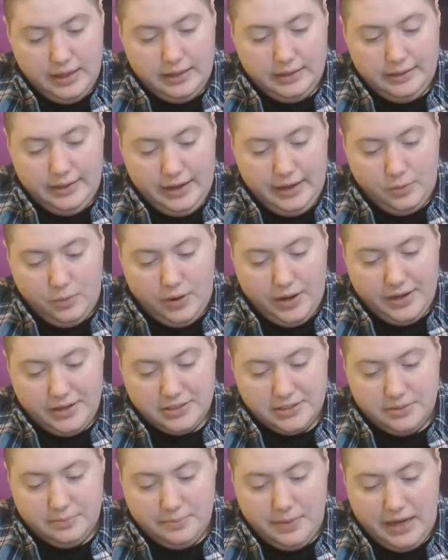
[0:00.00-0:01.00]

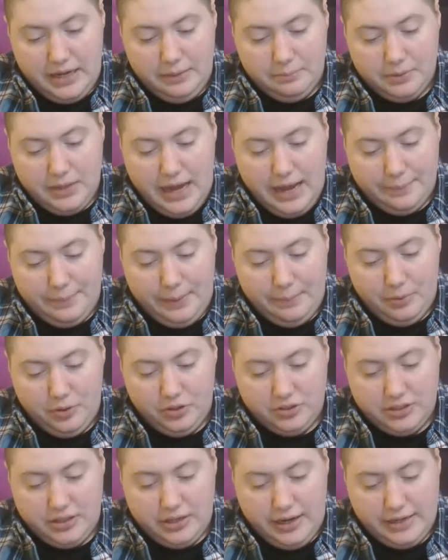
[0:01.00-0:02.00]
Likewise, many black people
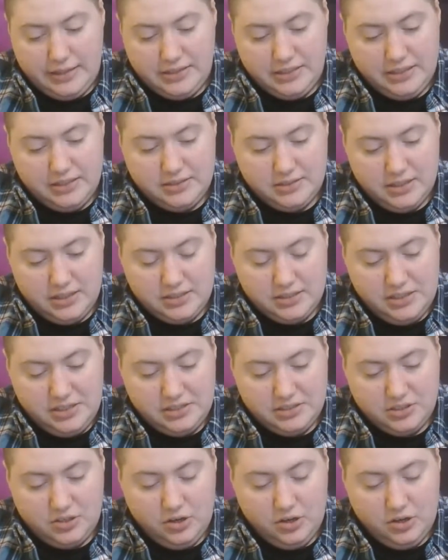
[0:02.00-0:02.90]
in the 1960s